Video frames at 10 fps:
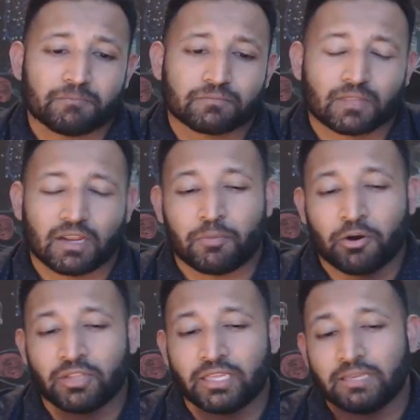
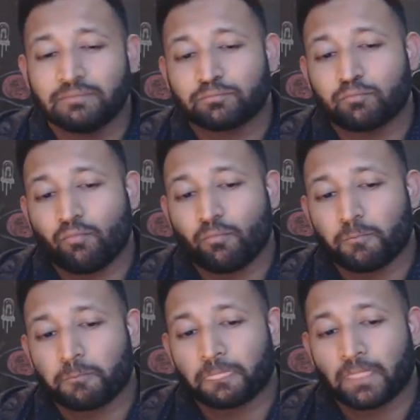Apparently,
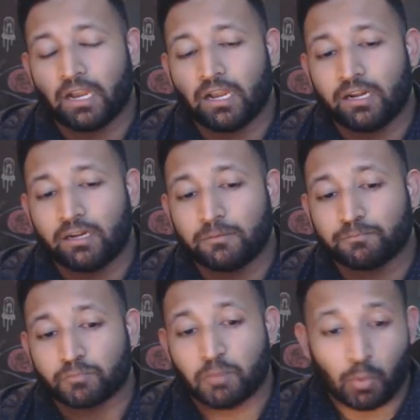my
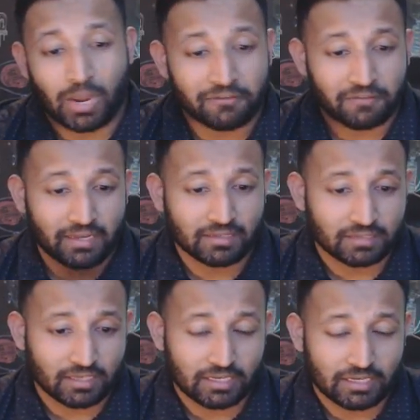wife and
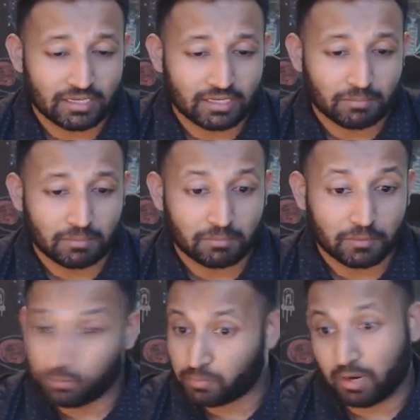
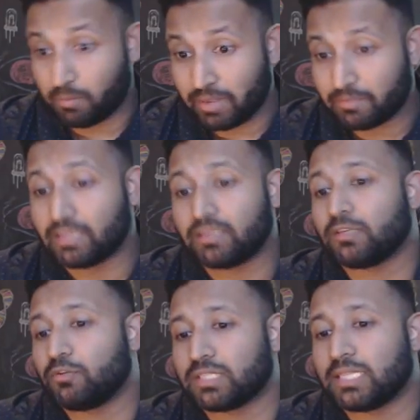our baby
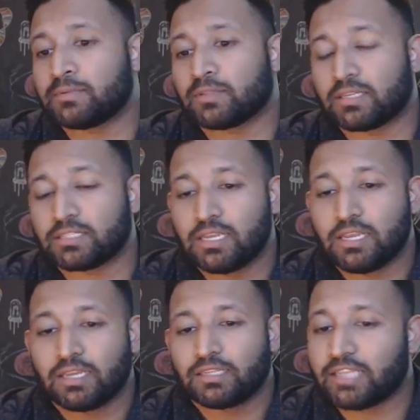who sleeps with us
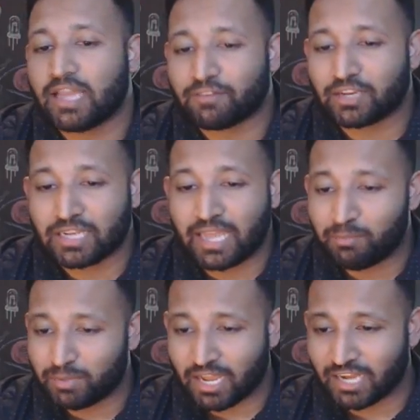didn't have a good night,
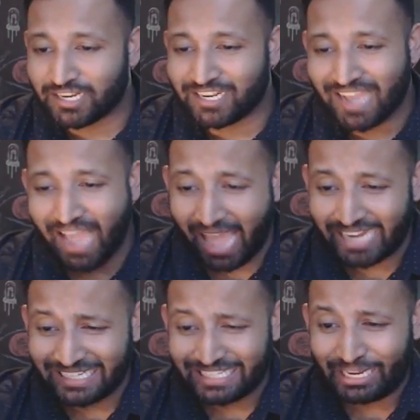but I
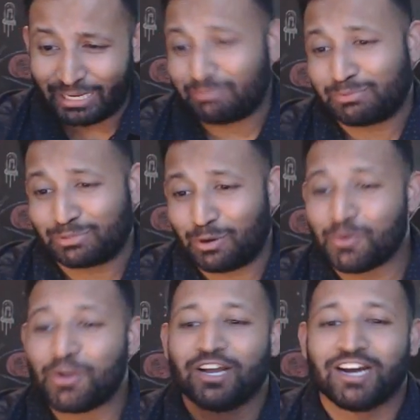didn't get up. So
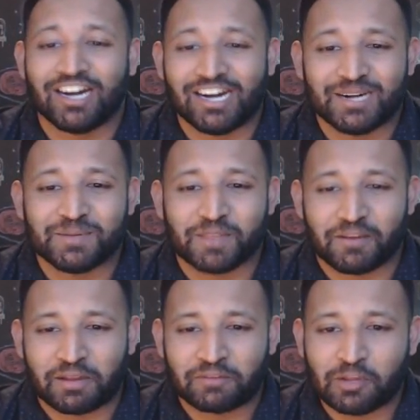
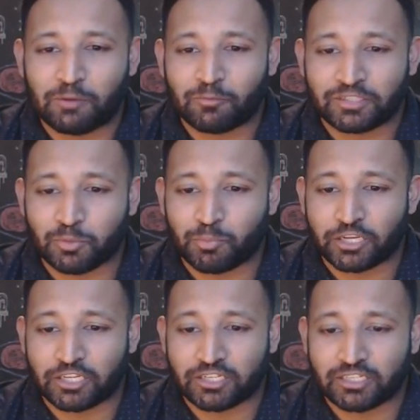I felt into a pretty
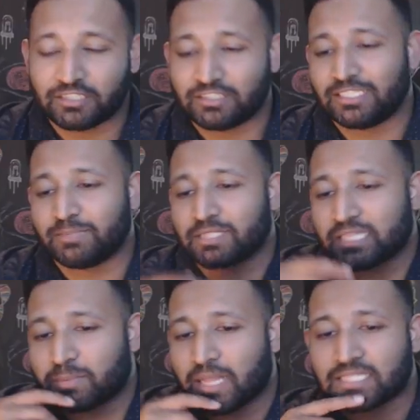good deep
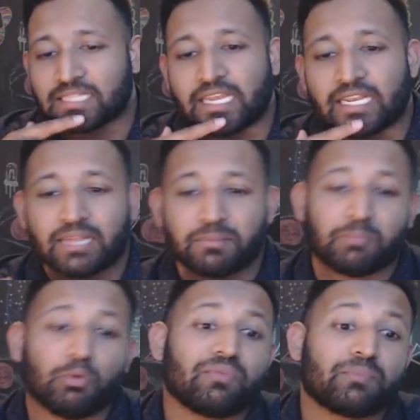sleep last night, and my
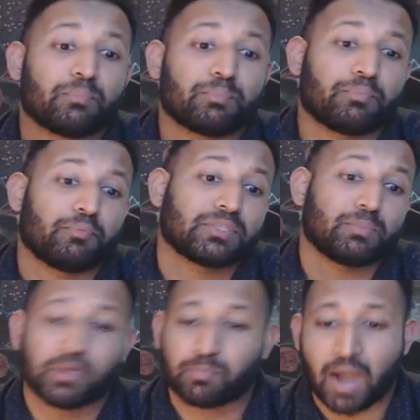mood was
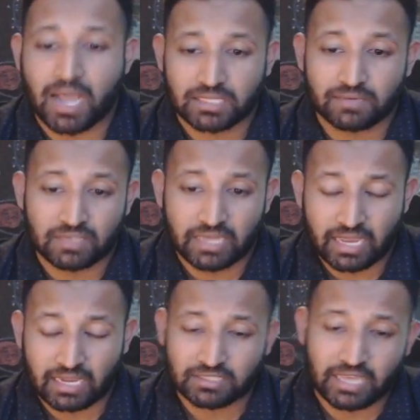pretty positive today. I
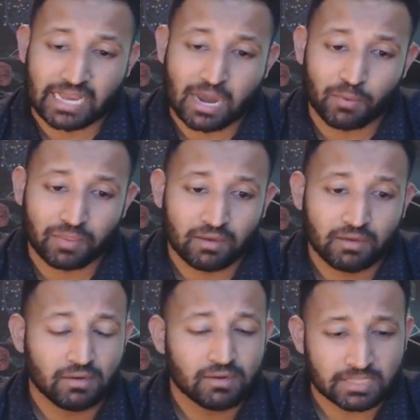got to hang out with
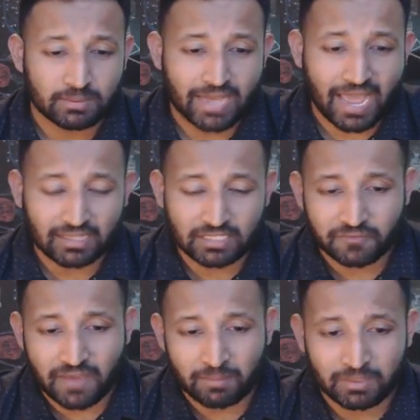some of Natalie's
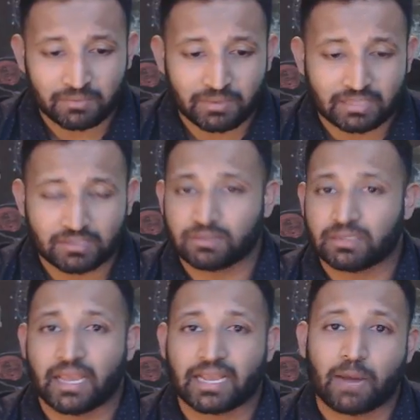family. We got to
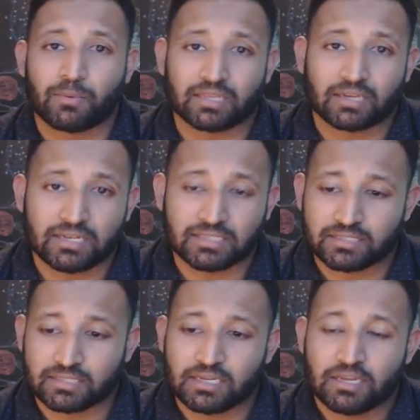hang out with the
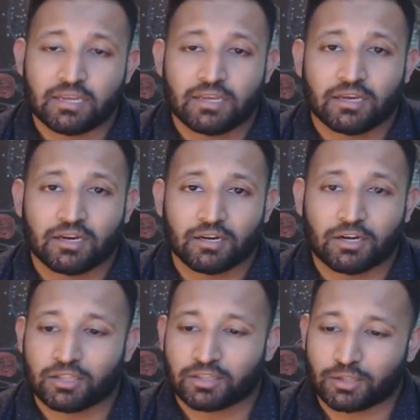cousins,
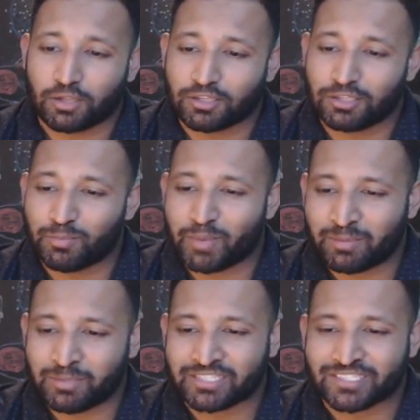all the little
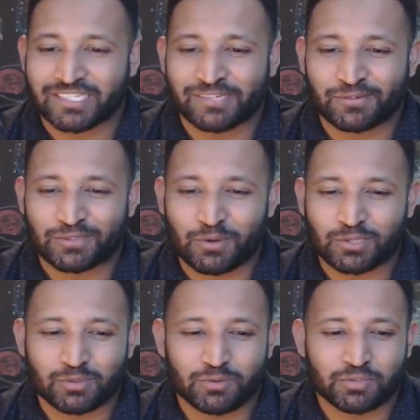babies and stuff. So
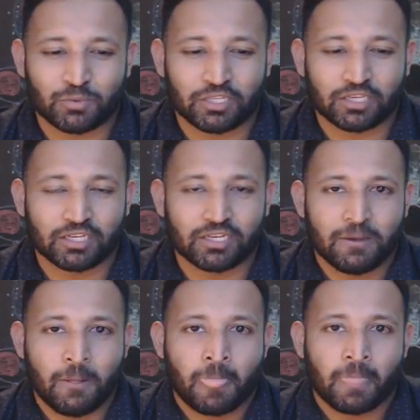it was really good.
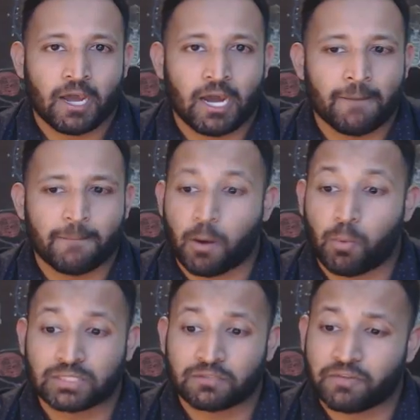I
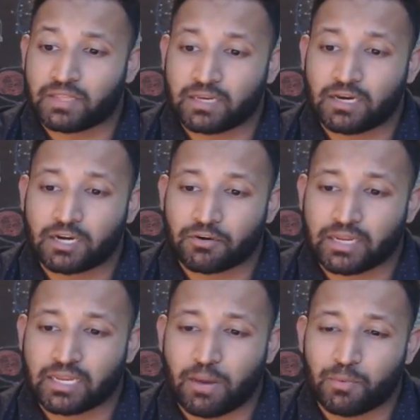wasn't feeling
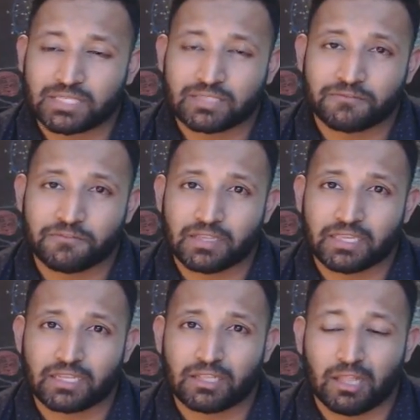hungry. I was
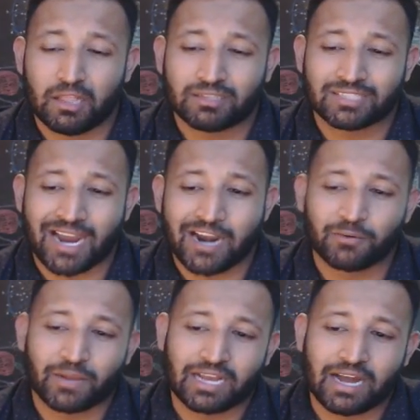feeling a little tired
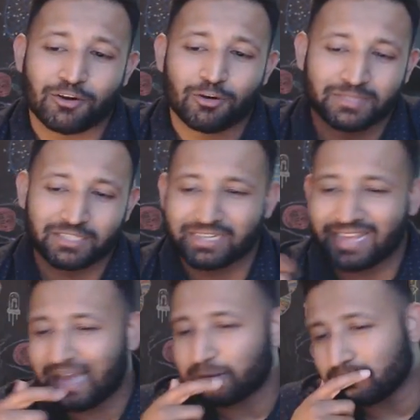when I got home. I took a nap,